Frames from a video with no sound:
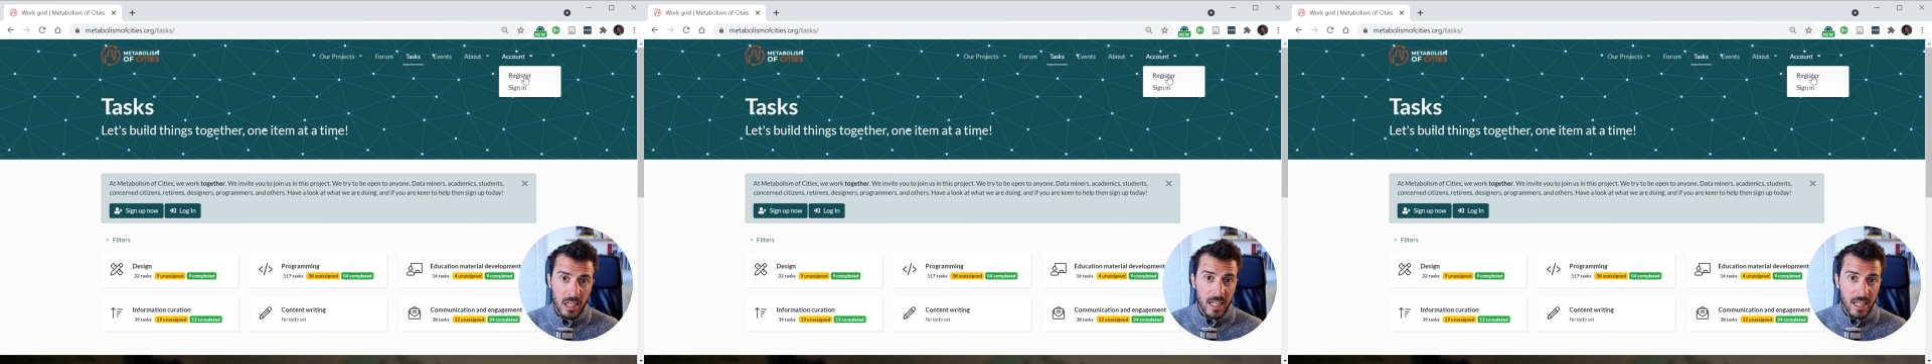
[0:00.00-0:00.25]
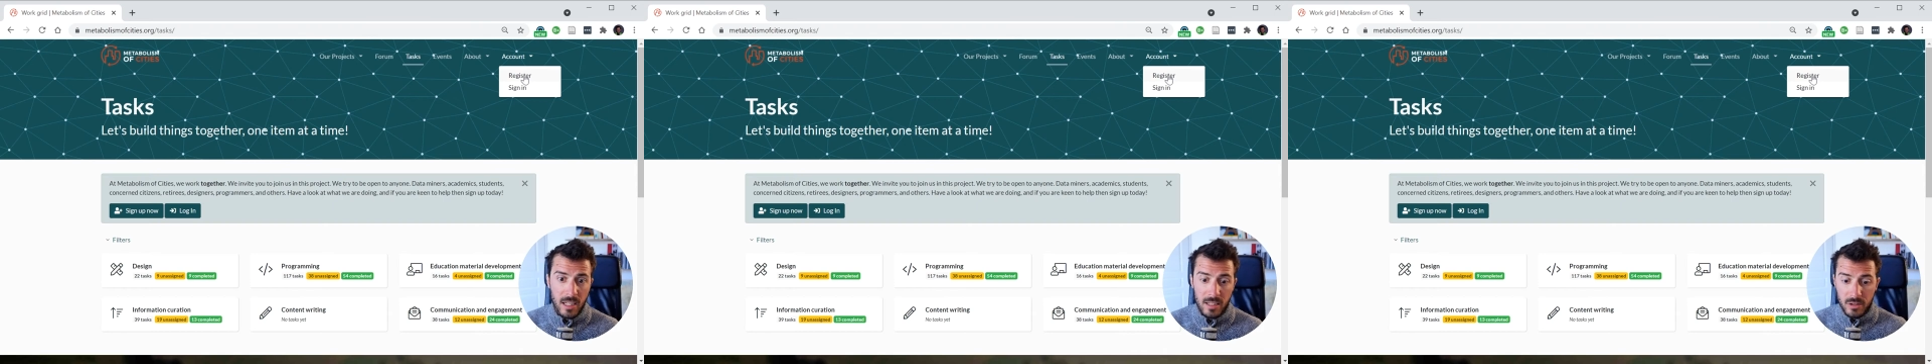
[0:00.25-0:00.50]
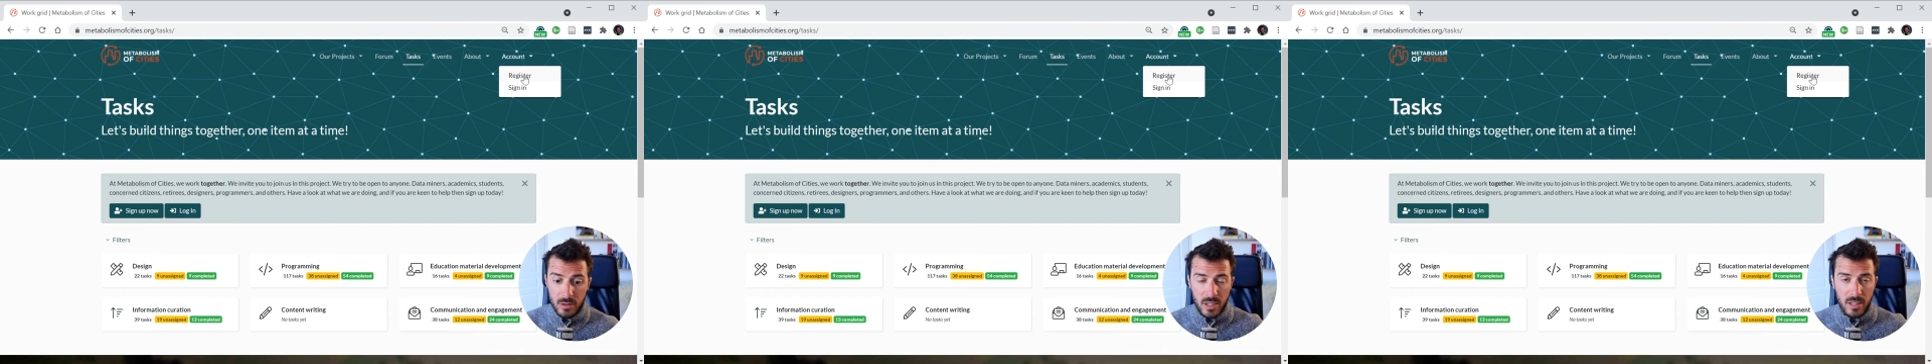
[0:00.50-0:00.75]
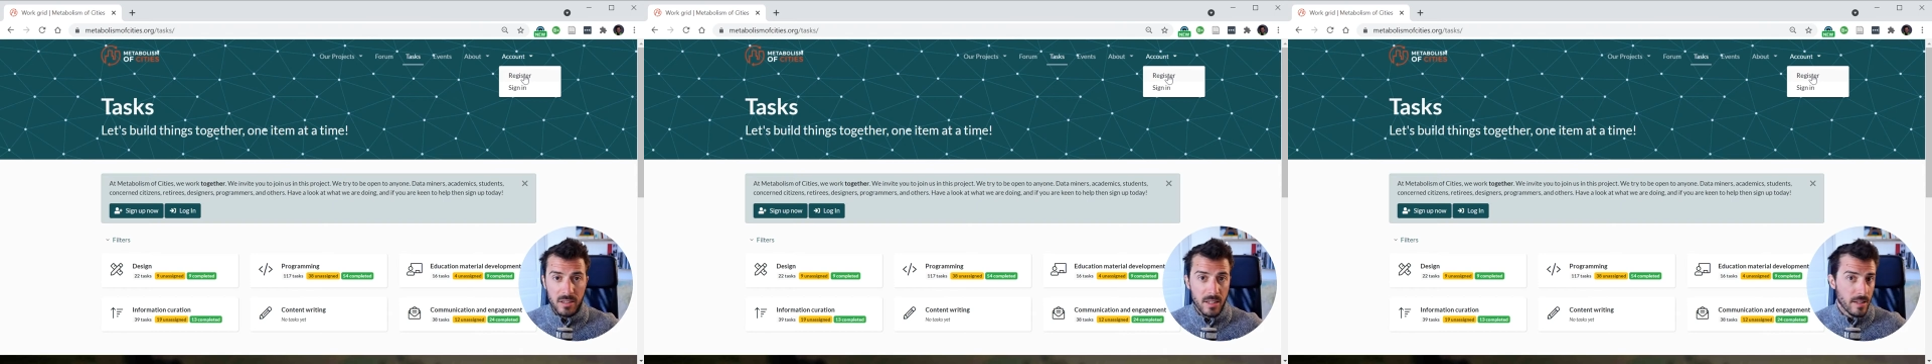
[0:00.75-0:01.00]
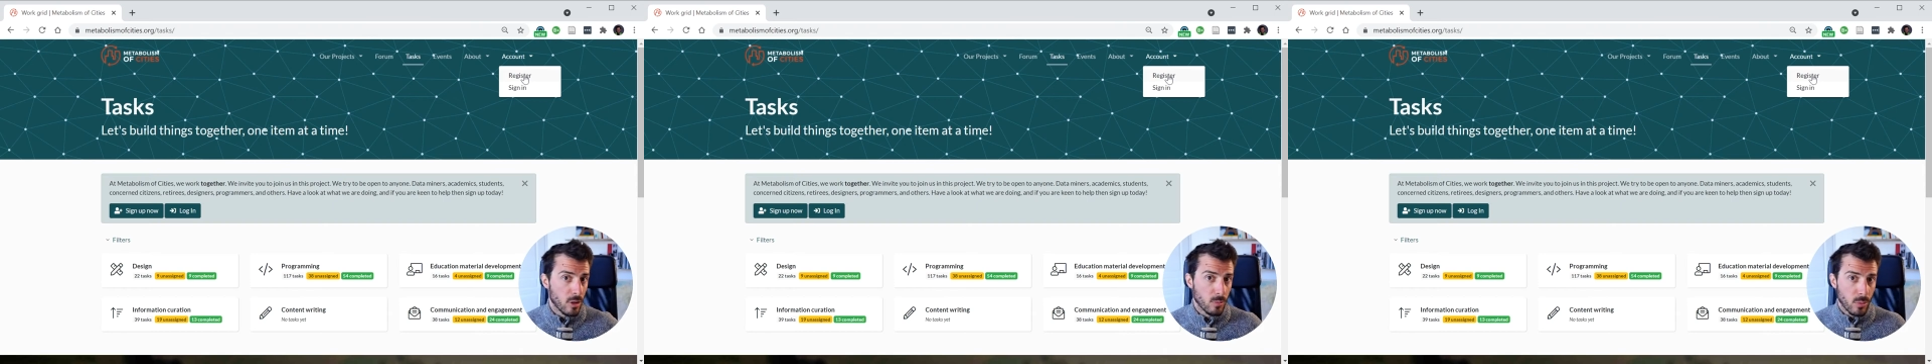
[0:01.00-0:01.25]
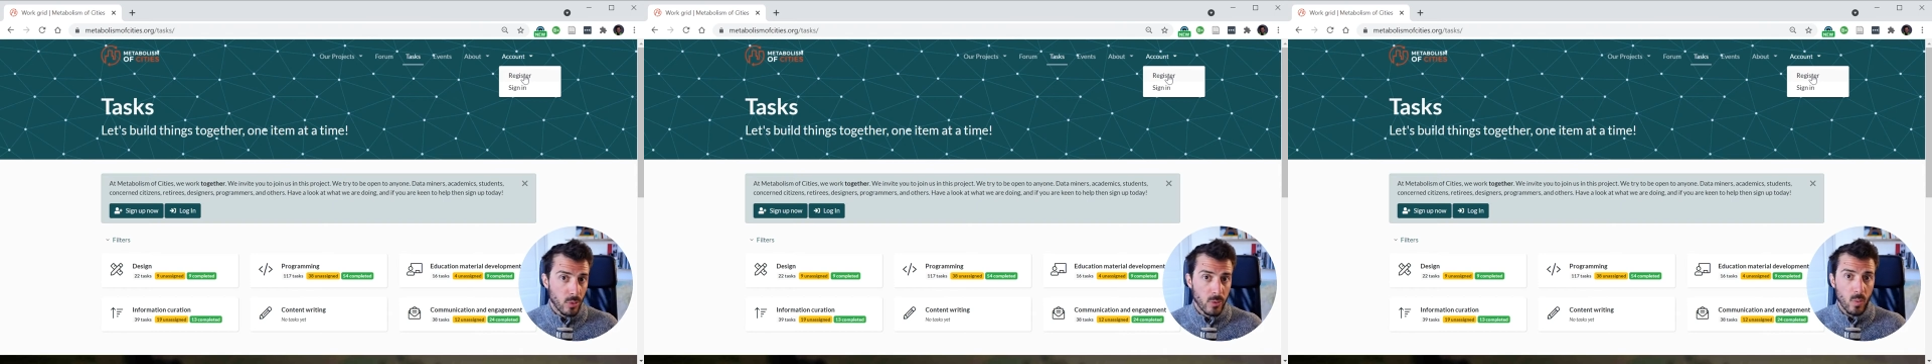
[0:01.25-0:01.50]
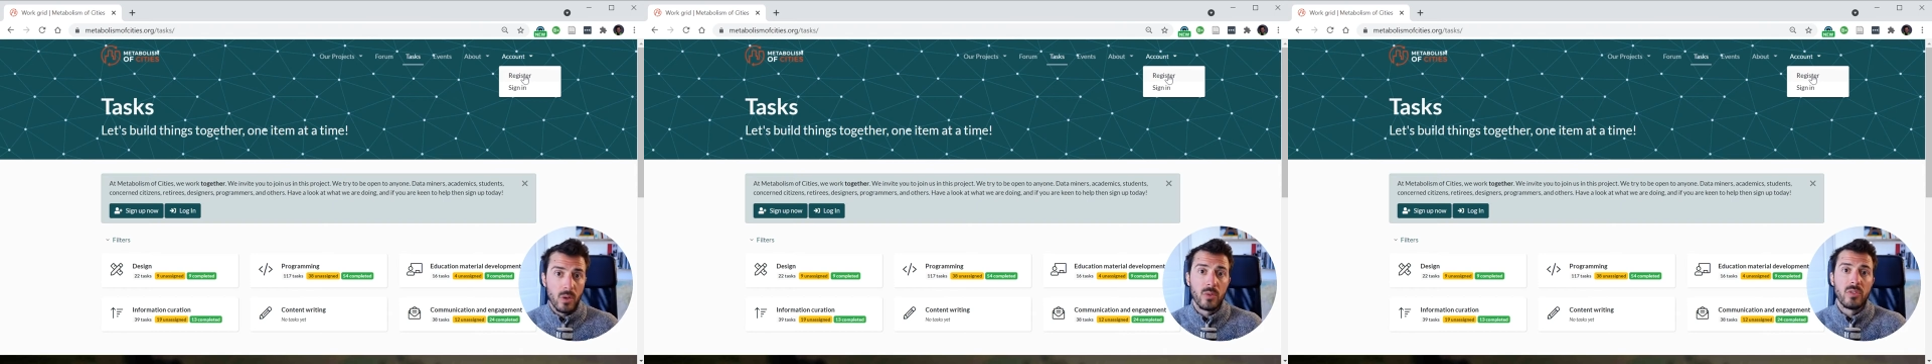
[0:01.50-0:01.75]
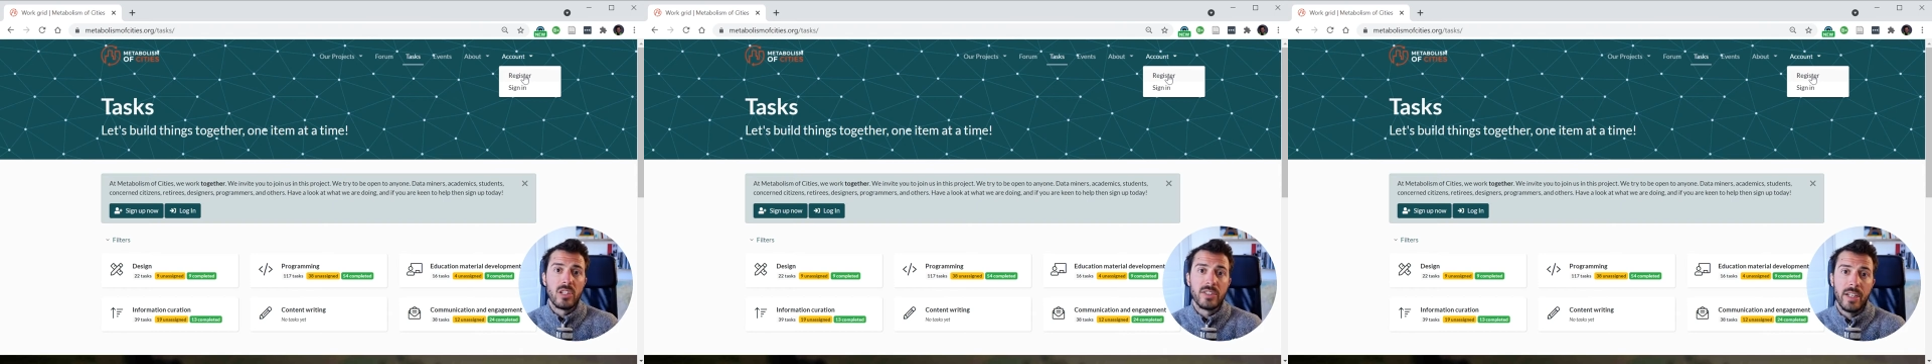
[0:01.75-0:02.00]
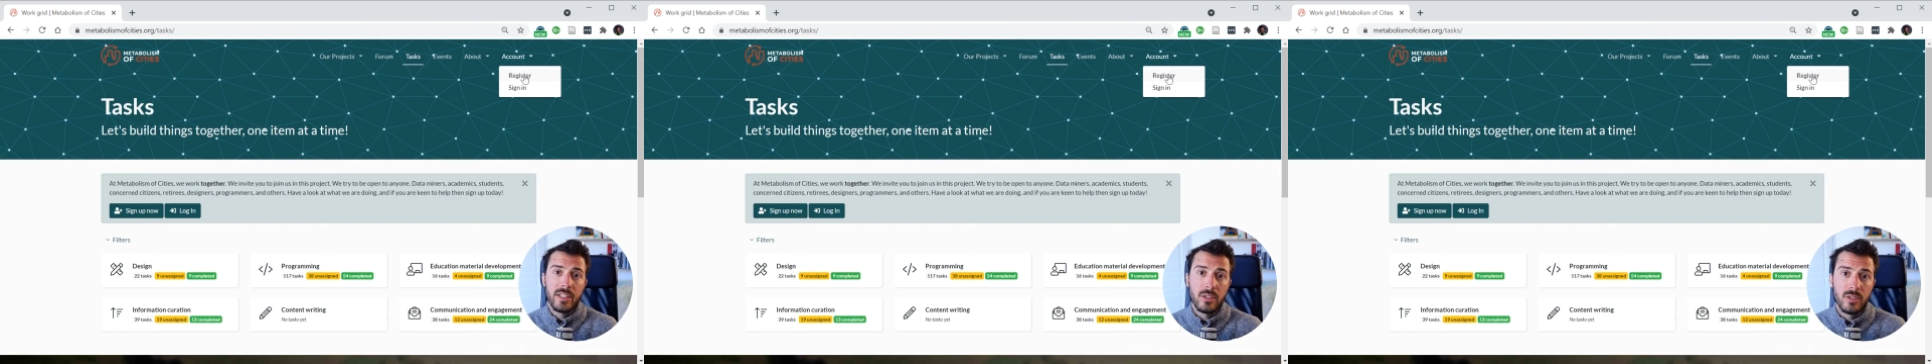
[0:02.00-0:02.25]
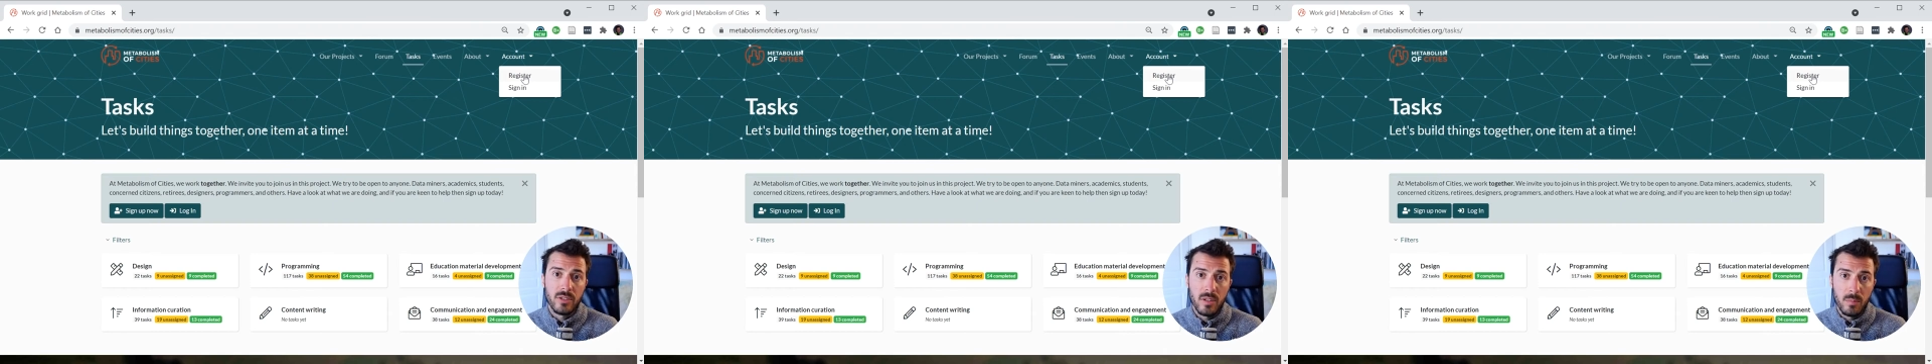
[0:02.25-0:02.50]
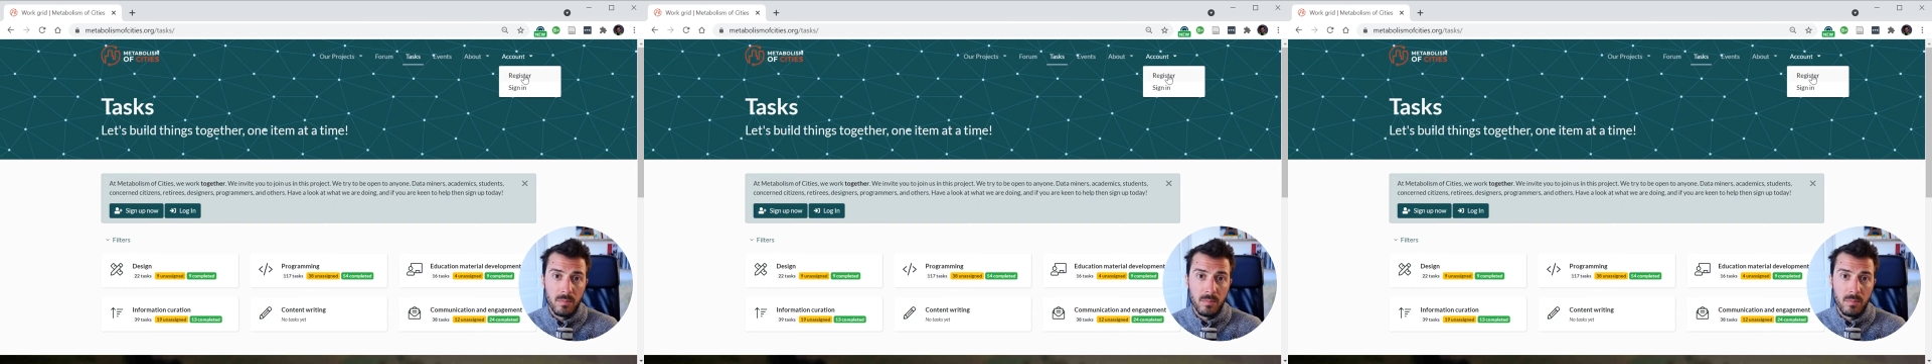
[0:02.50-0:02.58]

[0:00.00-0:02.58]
And you can take on board one of these actions and